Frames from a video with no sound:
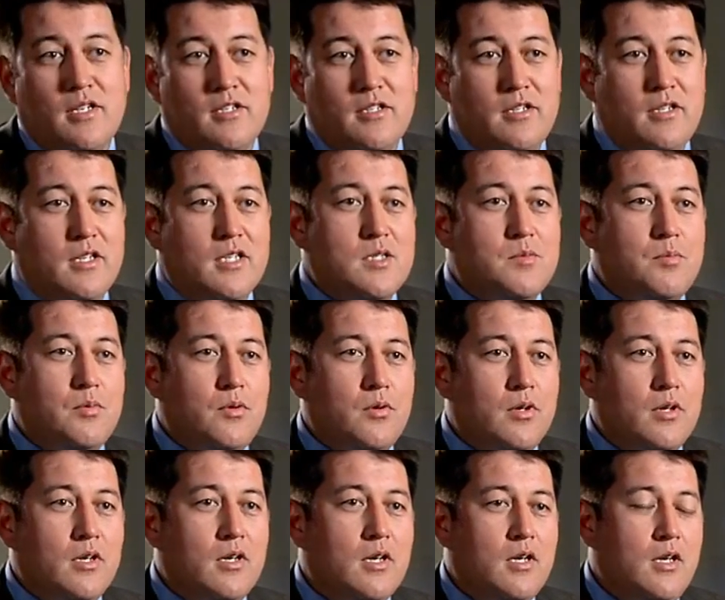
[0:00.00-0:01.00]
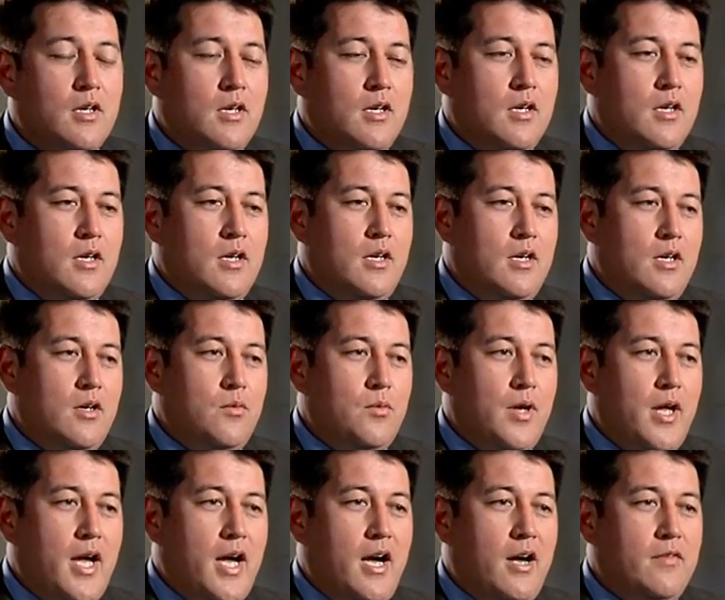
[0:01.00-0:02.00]
and to explore,
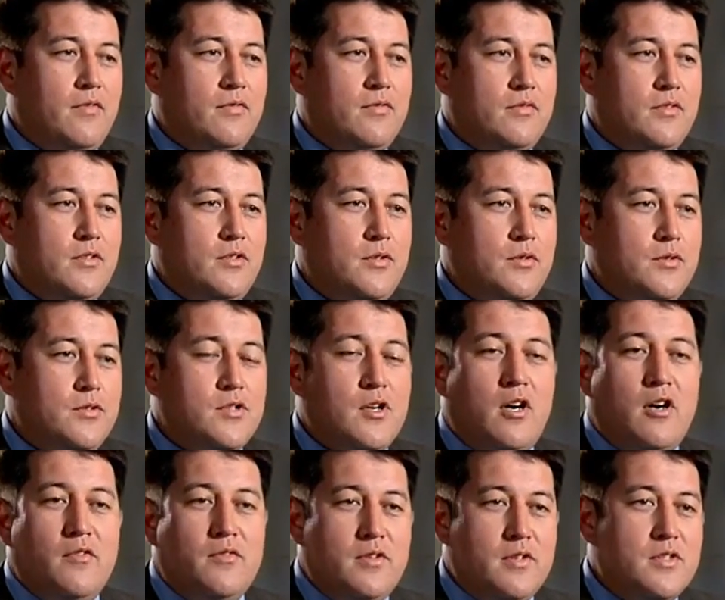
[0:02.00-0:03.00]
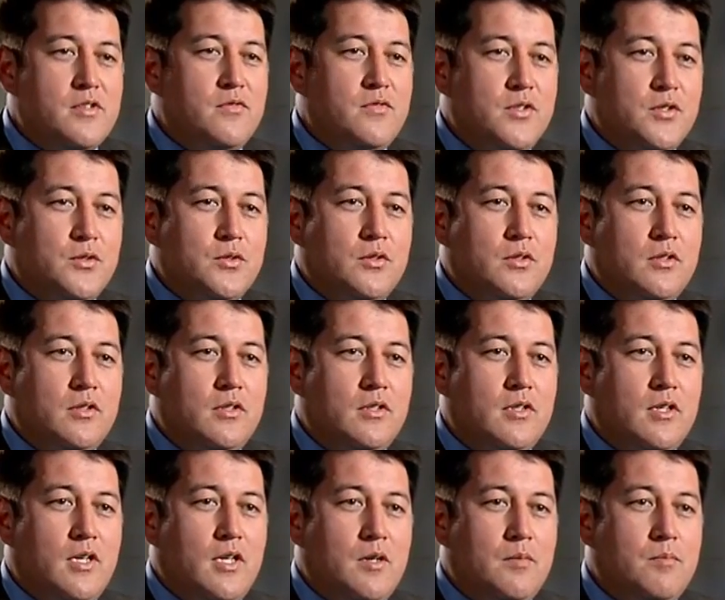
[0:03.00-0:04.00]
we have to solve this visual
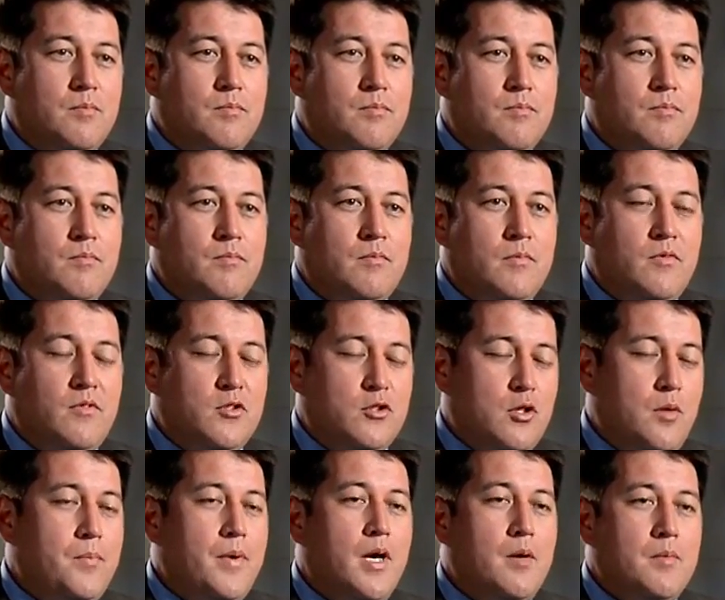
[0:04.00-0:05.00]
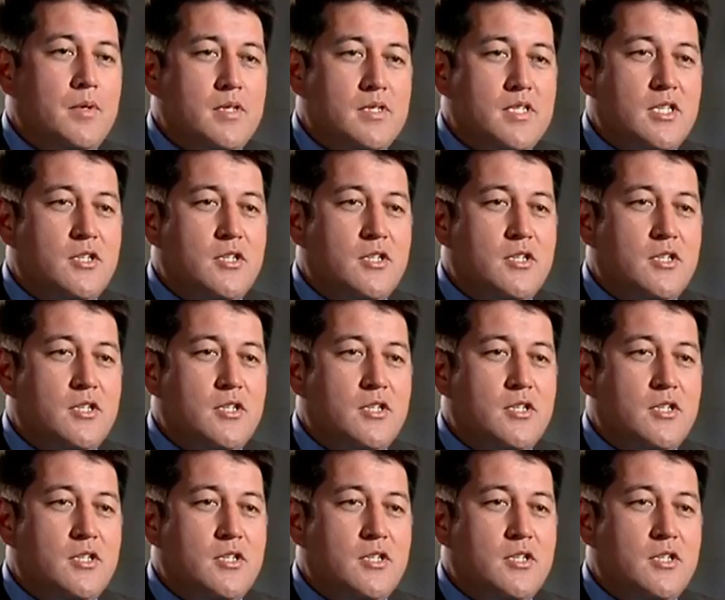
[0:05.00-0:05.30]
impairment